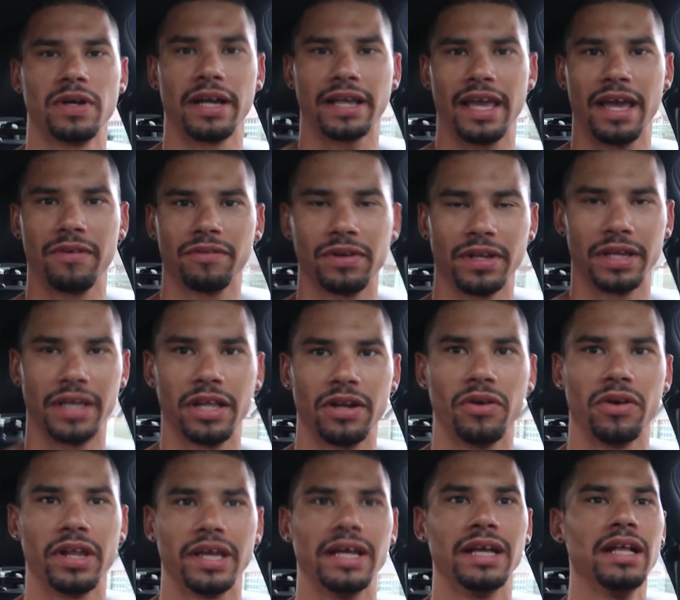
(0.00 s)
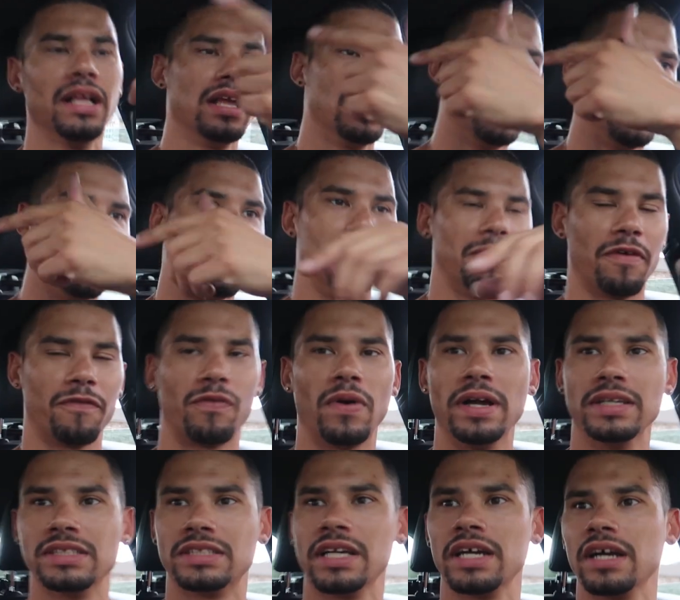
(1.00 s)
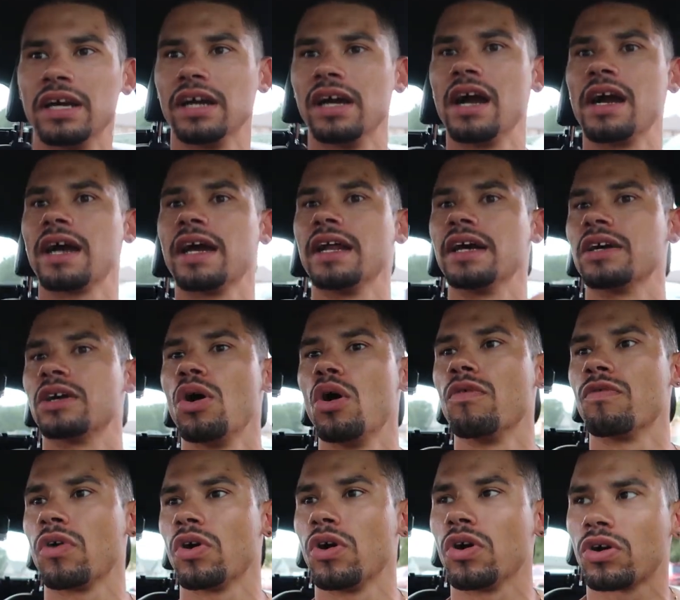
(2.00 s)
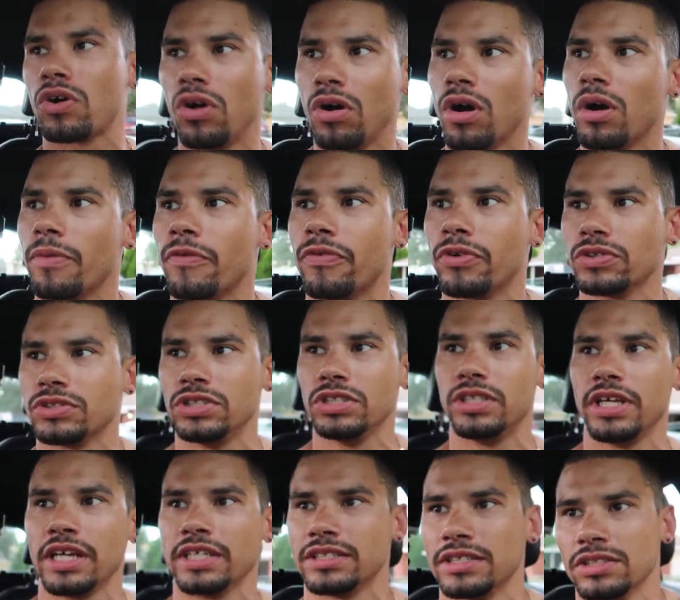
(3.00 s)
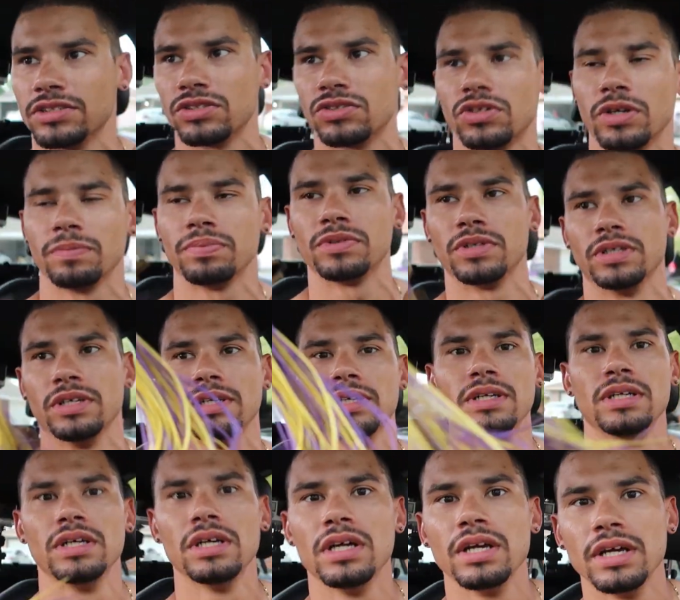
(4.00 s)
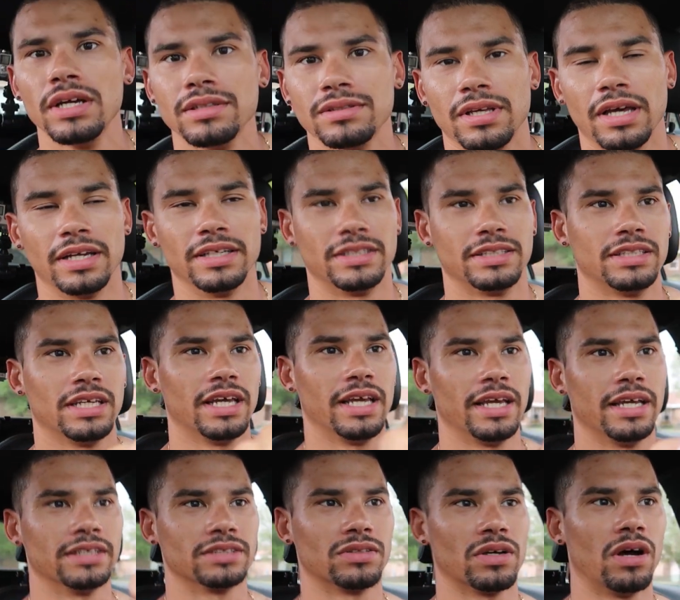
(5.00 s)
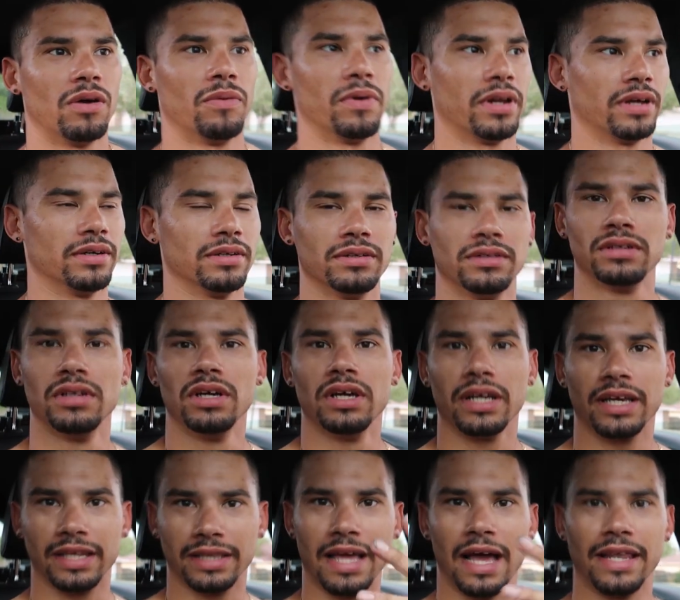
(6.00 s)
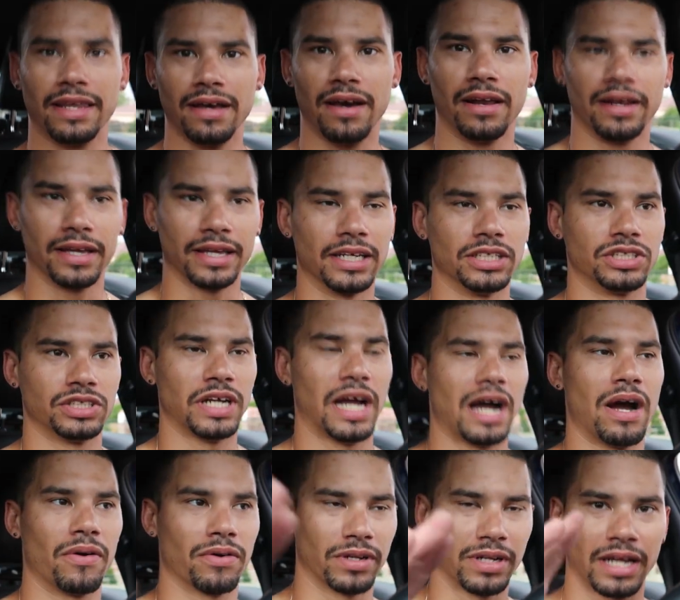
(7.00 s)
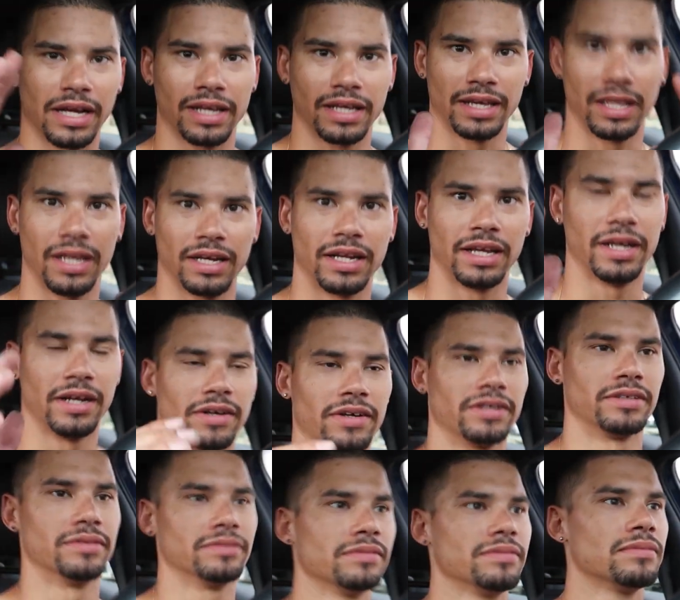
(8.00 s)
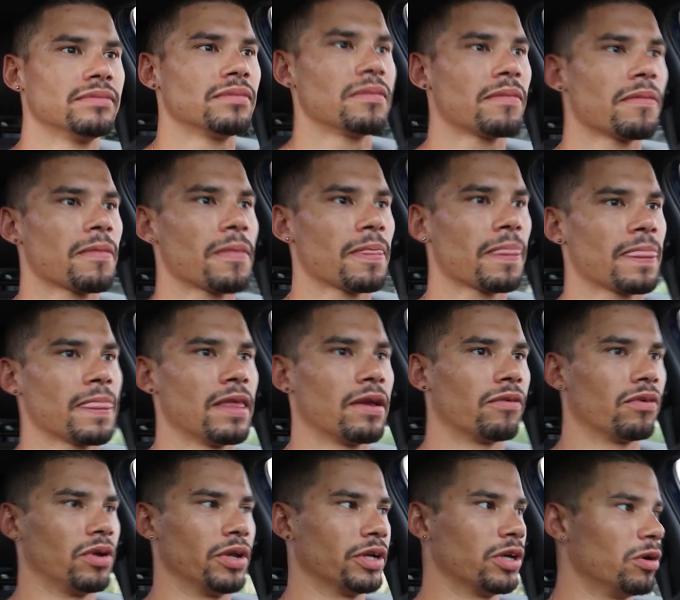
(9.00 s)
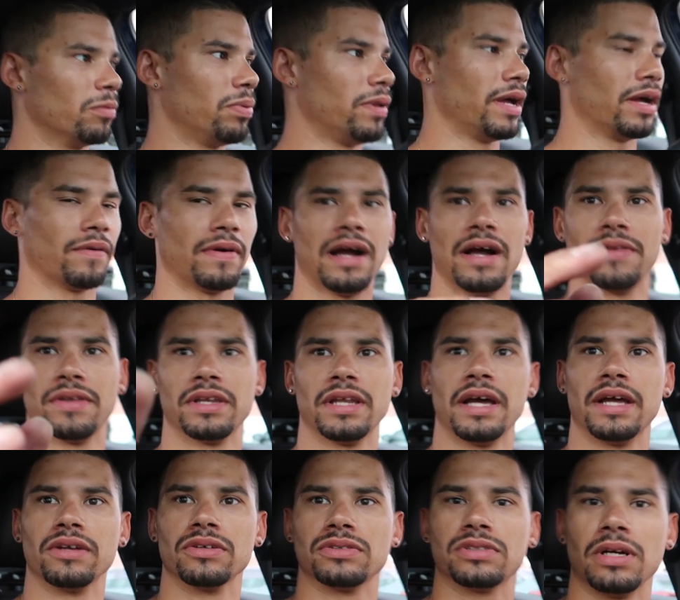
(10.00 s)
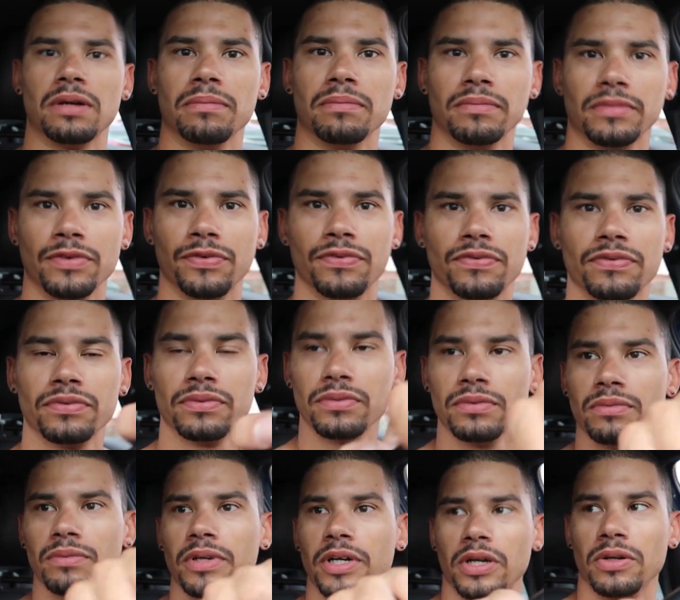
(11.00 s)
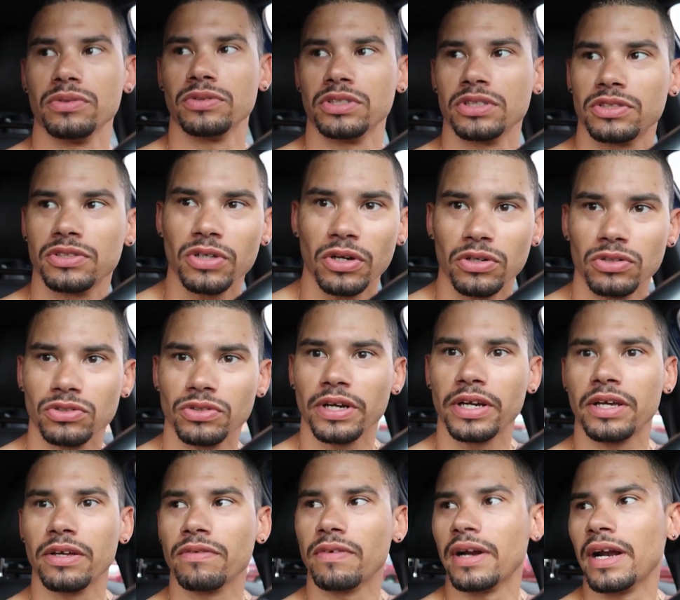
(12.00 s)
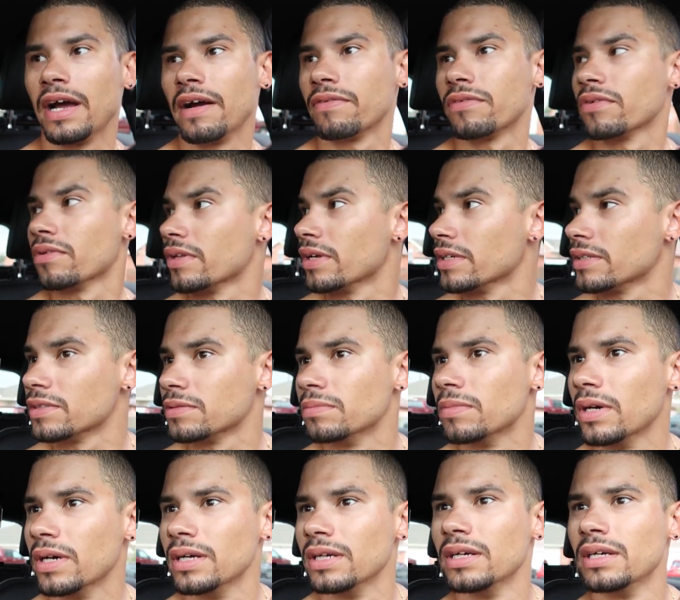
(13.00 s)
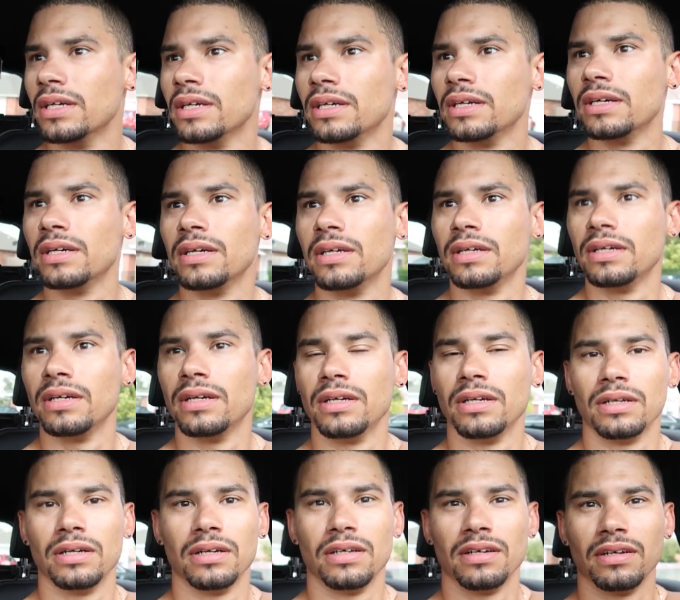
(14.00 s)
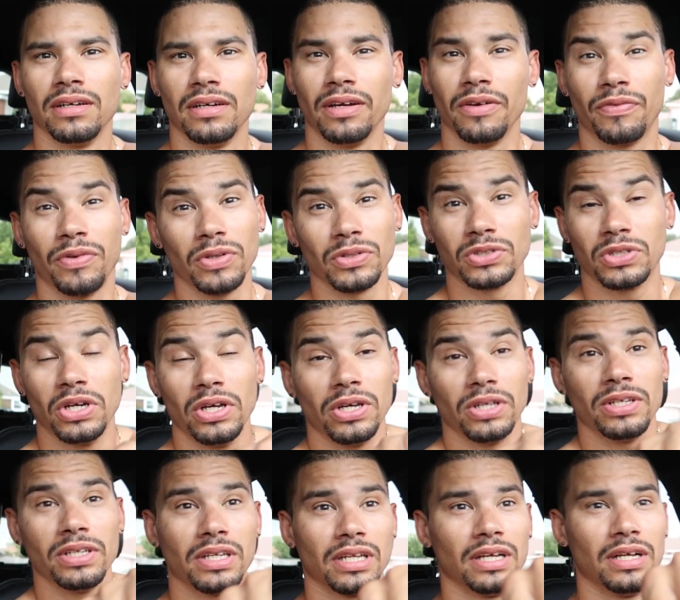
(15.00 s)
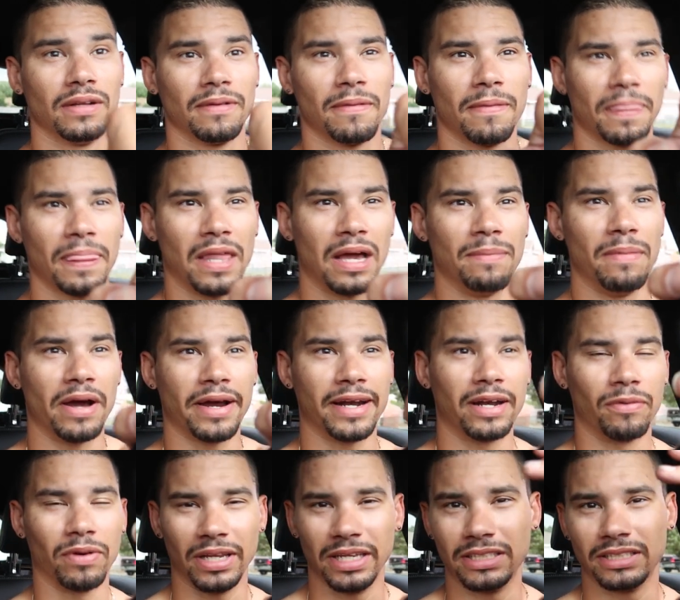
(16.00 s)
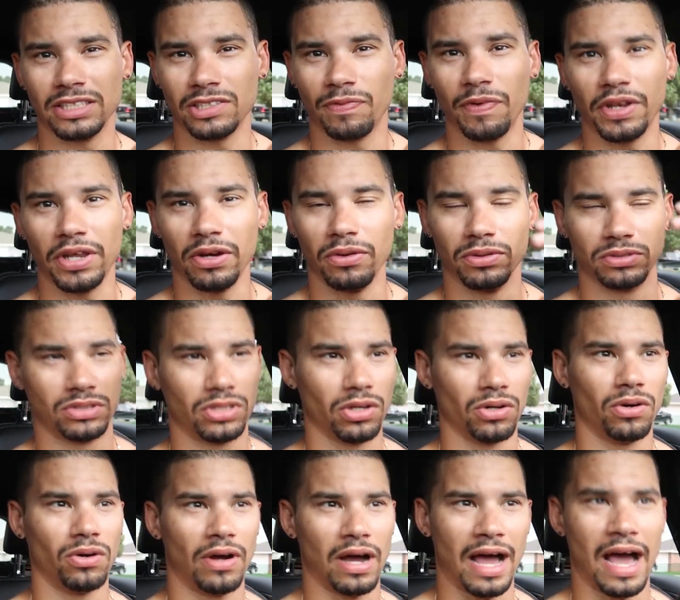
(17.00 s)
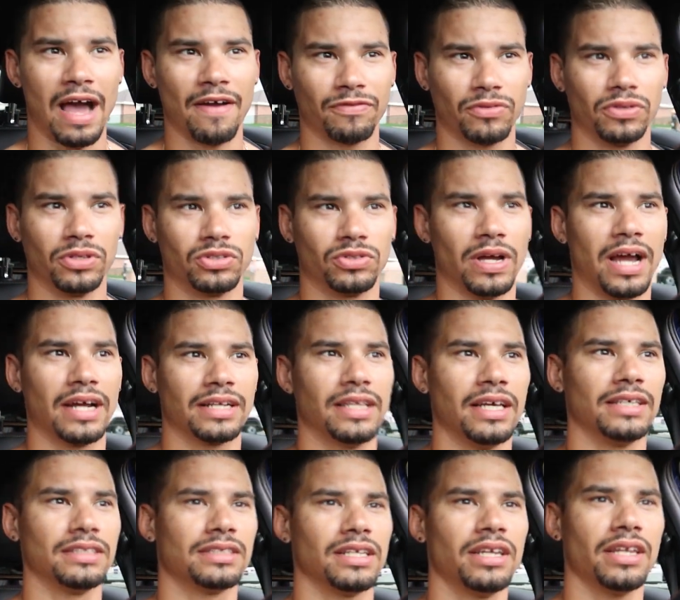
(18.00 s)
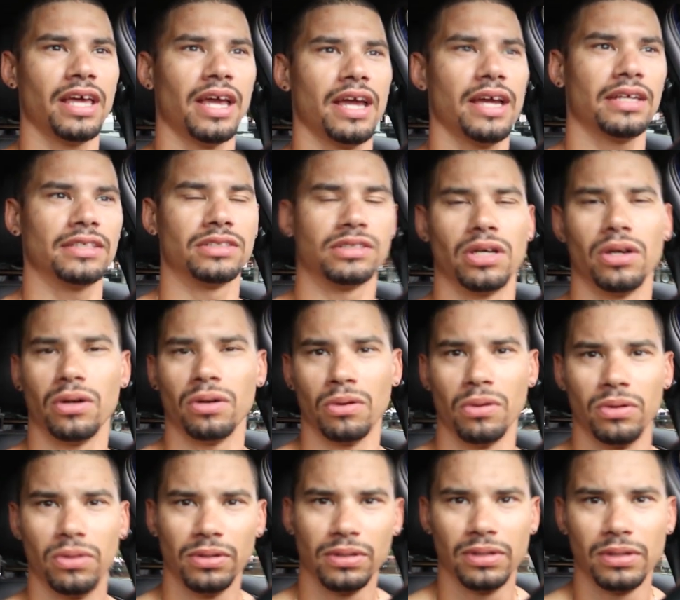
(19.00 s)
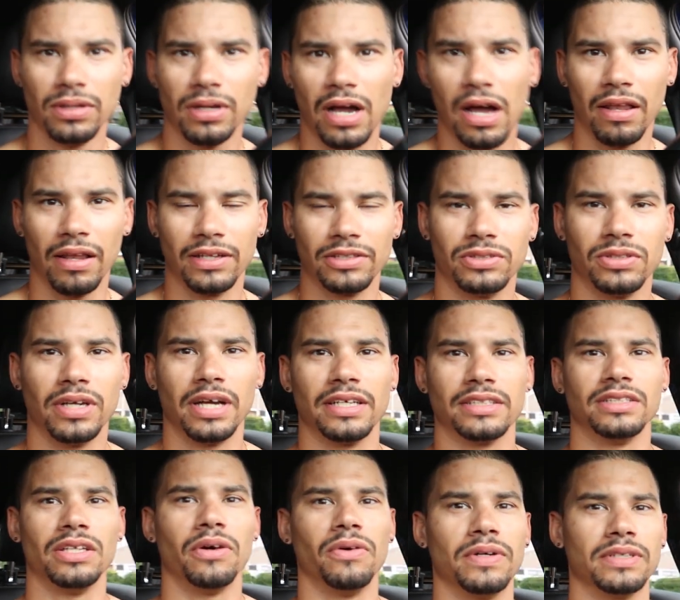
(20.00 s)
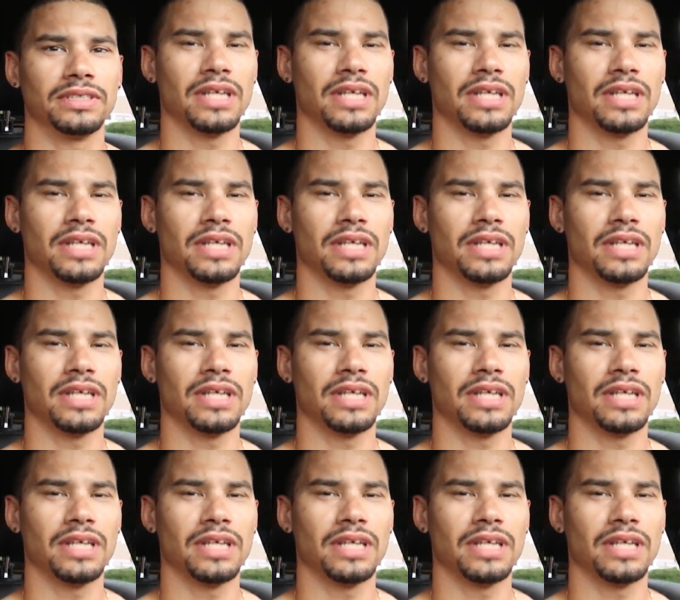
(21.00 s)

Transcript: so I can't really get on it. And my friend's here. I gotta go over her car before she takes this trip to Tennessee, so I wanna get that done and get showered, and I can get in here and really go play around the night or something if we don't just start drinking right after this. But it feels good. I'm not going to release this video until after the track day Sunday, so I'll let you guys know